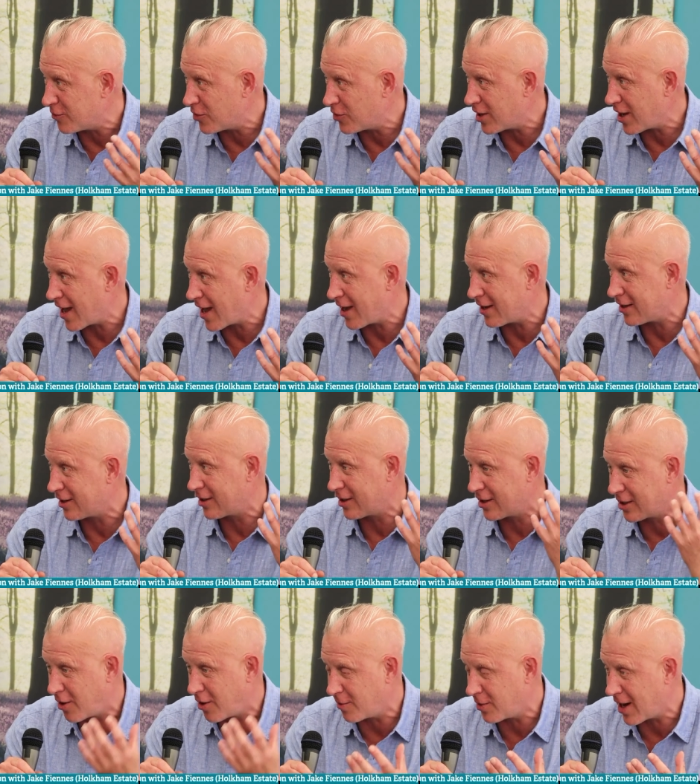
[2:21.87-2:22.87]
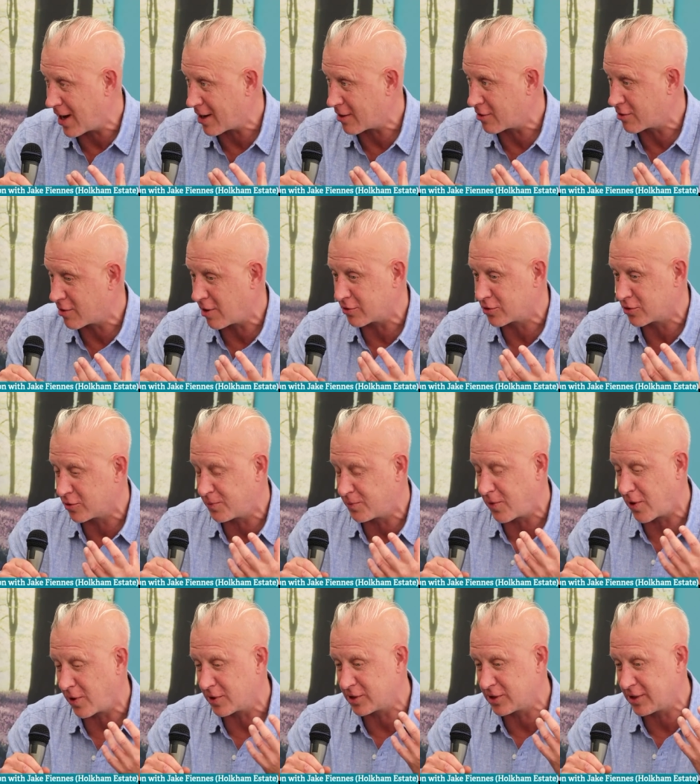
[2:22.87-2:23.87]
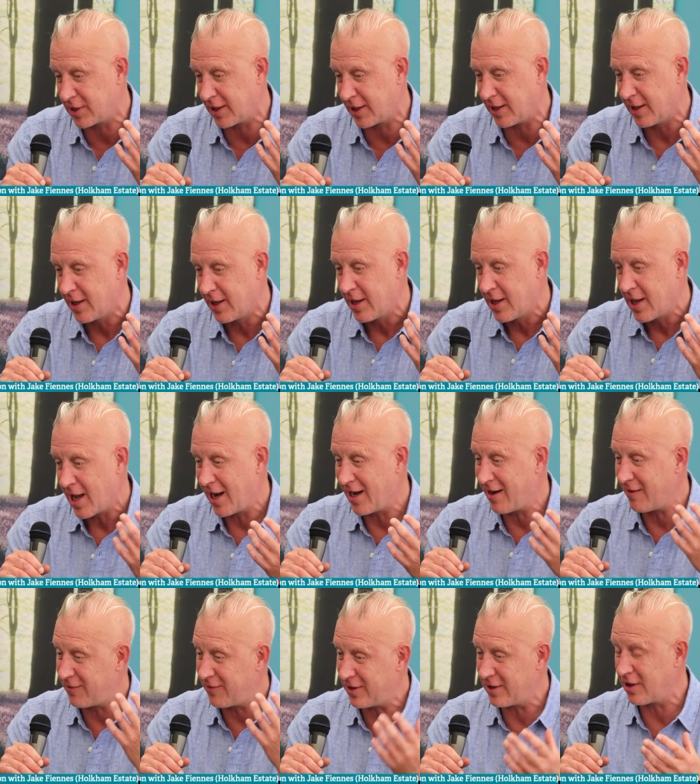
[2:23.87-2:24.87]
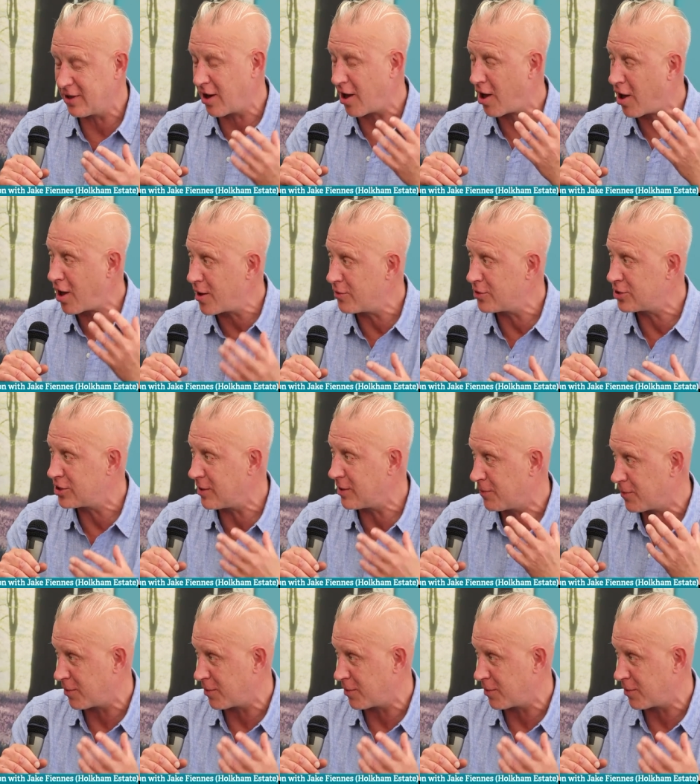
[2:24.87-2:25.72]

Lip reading: and we had common agricultural policy, and everything that I was